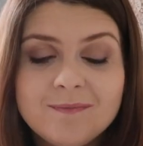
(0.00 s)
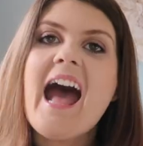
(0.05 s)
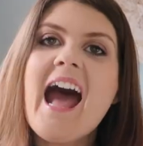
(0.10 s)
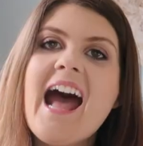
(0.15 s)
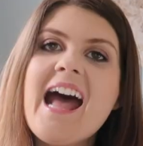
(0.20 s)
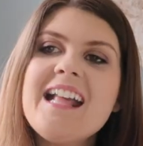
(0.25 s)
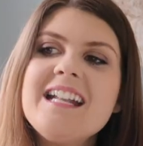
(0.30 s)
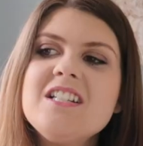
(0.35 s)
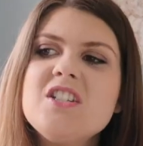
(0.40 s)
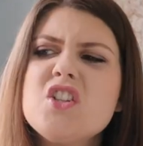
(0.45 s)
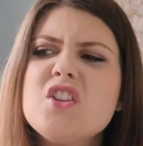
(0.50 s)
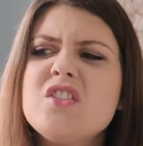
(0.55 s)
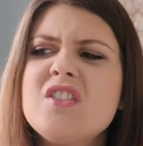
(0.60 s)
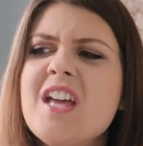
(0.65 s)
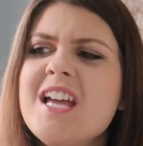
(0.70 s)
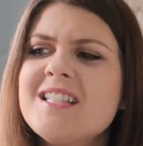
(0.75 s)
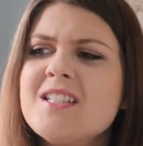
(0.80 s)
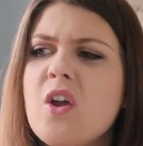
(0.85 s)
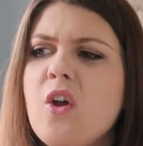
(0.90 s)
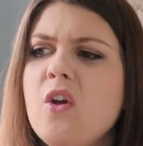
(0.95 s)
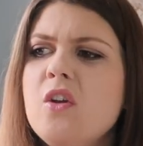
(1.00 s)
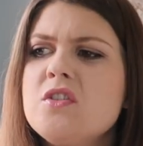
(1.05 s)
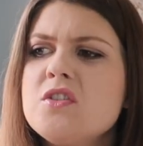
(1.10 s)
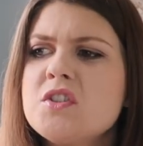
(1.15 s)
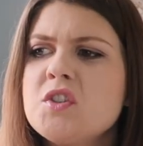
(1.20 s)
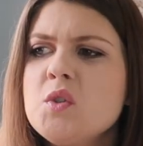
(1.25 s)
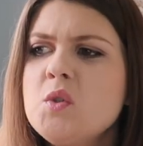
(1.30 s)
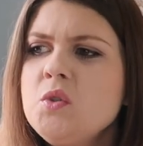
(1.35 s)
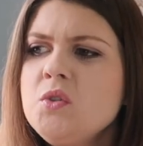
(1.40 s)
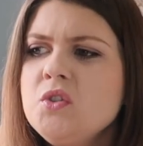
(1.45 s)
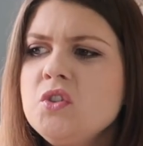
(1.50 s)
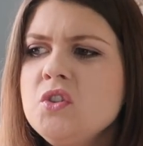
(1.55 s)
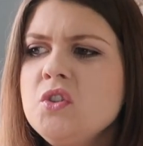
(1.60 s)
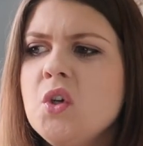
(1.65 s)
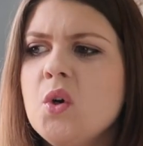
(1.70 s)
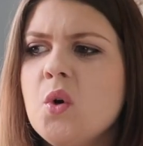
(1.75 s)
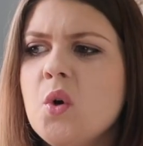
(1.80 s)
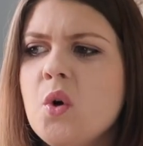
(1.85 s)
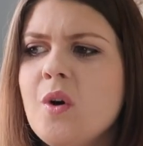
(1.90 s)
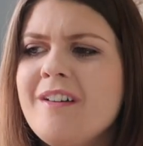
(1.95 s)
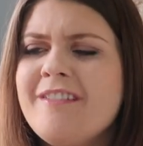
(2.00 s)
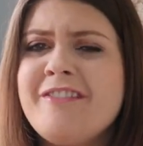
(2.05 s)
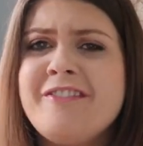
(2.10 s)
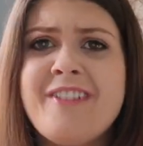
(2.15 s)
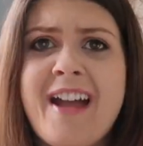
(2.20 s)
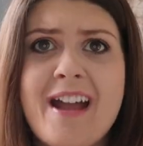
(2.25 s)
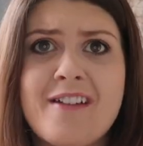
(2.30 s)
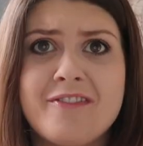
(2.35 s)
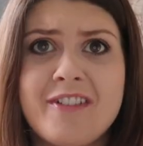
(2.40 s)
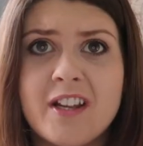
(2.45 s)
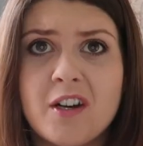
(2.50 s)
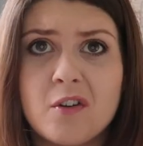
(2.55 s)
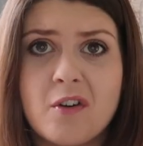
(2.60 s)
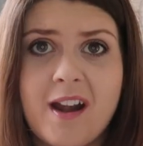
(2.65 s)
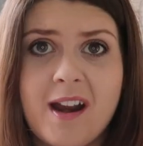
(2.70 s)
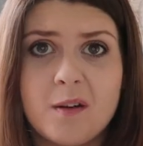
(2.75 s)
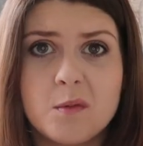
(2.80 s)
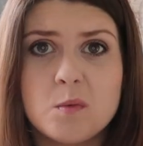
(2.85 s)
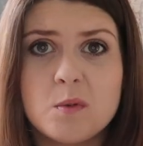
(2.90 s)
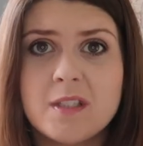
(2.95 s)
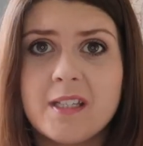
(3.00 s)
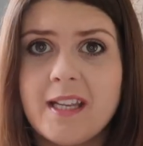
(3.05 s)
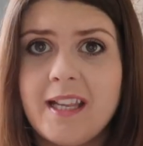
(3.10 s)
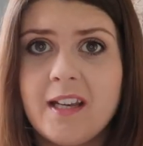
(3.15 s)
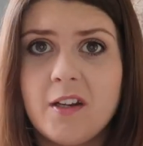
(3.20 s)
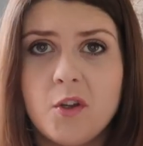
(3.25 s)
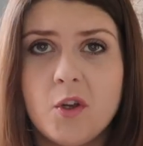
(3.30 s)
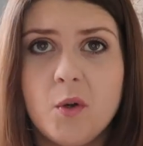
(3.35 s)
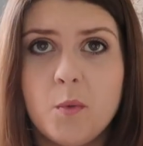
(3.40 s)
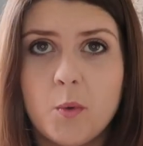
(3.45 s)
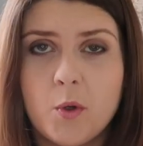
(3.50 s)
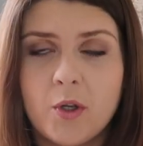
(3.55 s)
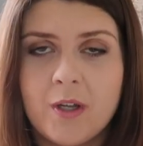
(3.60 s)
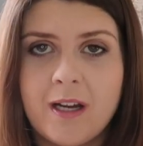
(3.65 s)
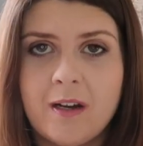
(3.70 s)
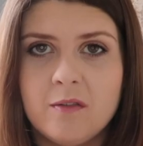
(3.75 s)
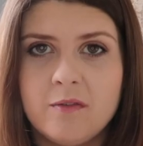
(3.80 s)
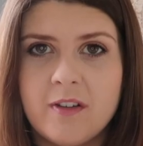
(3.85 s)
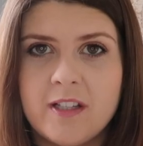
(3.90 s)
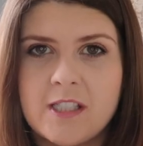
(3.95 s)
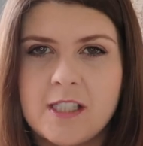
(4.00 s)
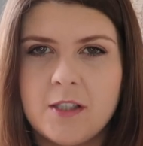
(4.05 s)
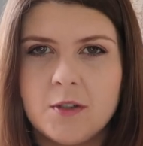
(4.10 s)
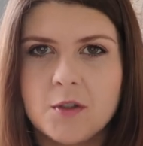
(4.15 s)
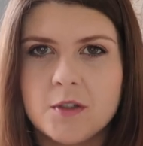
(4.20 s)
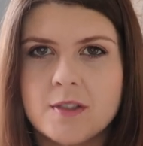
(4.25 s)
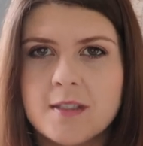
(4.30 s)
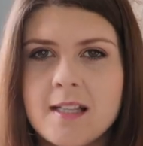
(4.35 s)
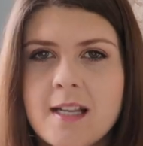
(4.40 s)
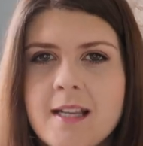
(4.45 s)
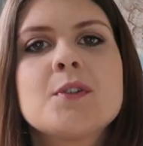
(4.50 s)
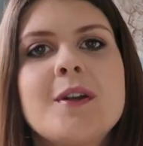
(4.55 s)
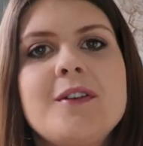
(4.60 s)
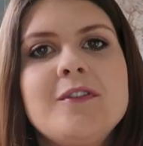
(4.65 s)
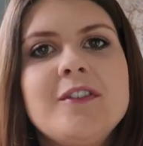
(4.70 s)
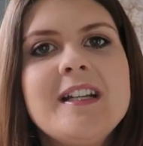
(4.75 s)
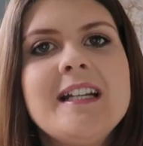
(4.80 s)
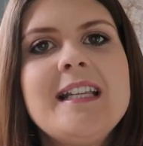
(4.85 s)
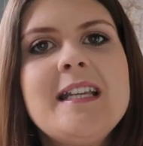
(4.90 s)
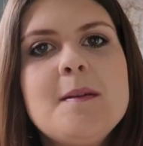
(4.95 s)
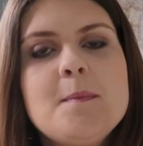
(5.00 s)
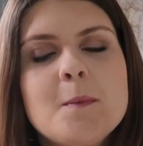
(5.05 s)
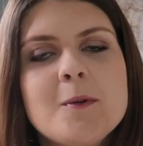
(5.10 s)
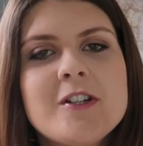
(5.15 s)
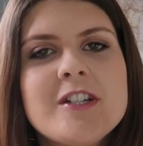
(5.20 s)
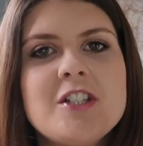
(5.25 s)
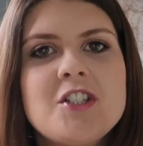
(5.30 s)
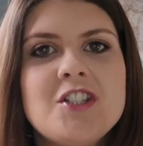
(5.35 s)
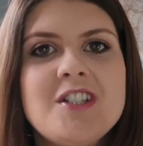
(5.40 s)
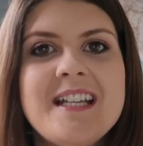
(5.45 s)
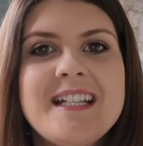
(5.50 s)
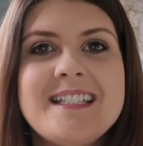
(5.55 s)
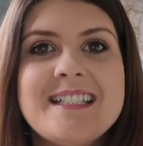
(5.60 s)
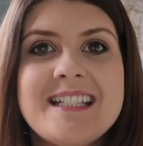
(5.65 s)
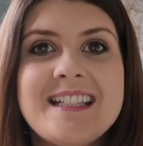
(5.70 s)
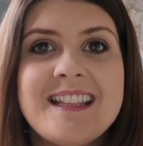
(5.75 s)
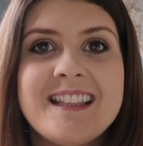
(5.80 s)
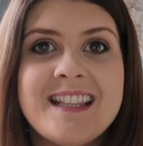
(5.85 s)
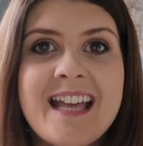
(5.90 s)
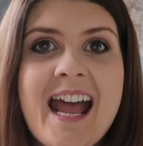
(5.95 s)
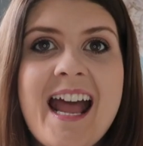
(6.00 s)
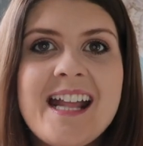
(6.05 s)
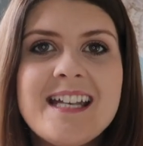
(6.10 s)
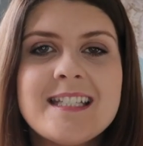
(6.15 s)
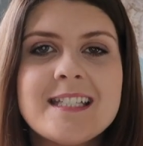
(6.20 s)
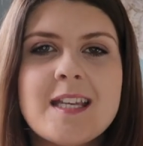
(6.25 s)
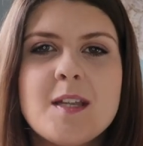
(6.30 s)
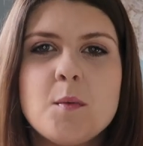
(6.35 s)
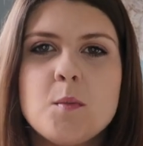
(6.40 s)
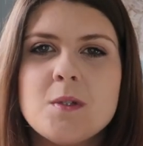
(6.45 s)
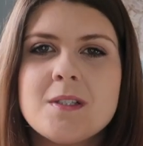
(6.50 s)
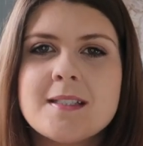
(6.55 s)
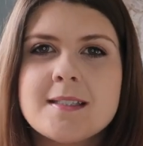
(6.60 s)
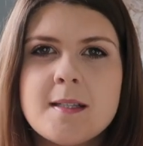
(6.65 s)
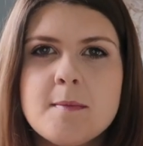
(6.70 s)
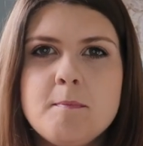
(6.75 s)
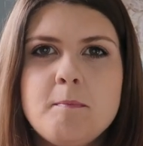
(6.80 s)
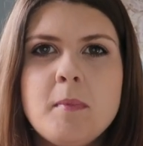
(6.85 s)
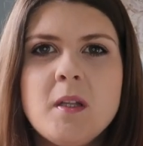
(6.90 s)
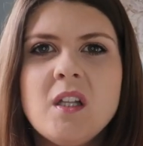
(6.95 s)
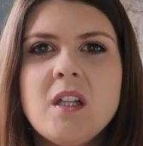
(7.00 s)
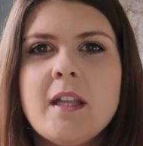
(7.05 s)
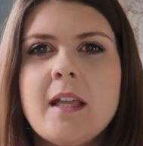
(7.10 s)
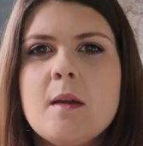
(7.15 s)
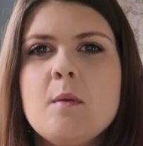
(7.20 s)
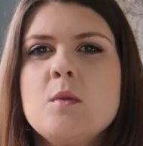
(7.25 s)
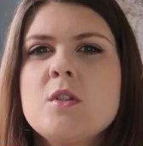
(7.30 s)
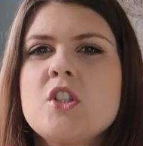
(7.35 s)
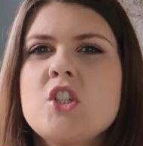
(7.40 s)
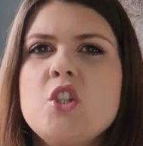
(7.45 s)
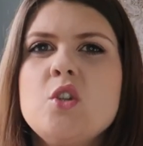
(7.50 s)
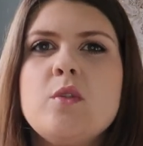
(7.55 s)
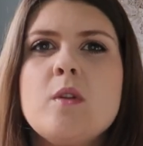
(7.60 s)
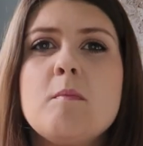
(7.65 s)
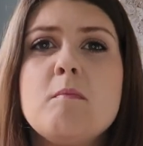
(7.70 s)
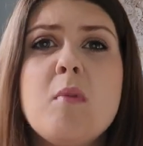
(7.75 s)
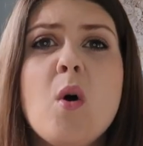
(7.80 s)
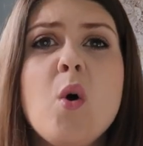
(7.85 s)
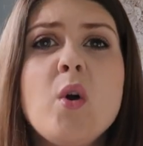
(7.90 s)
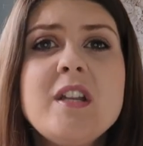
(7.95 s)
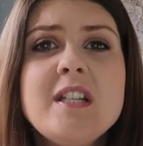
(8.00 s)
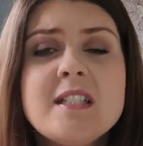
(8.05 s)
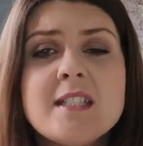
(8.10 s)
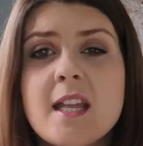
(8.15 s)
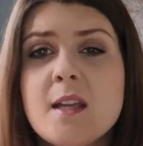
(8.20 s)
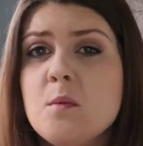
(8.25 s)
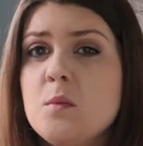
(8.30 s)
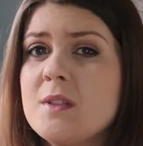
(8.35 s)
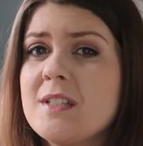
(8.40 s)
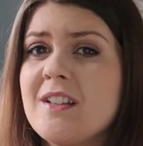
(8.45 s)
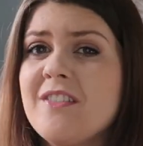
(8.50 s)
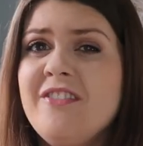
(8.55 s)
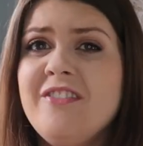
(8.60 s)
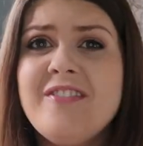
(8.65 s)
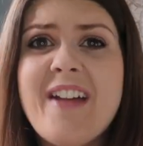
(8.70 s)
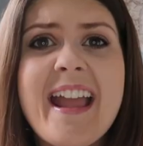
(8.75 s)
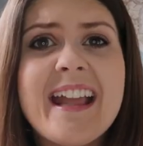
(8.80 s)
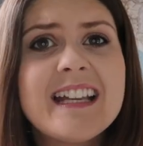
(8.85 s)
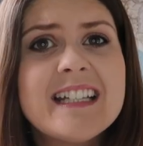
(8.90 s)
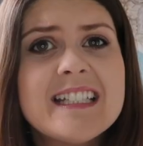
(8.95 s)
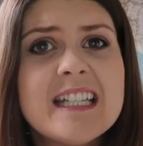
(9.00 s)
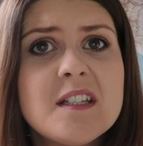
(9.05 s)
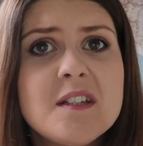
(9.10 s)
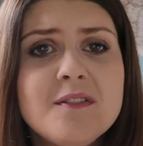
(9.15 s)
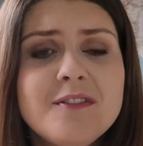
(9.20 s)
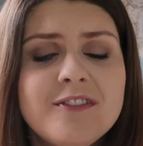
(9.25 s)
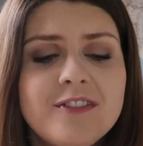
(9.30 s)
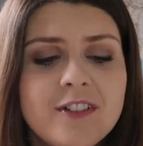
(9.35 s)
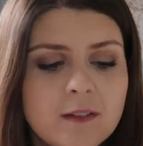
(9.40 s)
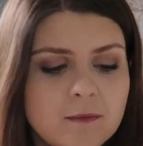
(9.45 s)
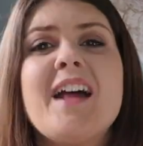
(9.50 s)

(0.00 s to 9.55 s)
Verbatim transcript: And there's also no faffing around in her workout videos. So I really appreciated that. It was simple, it was to the point, it was effective.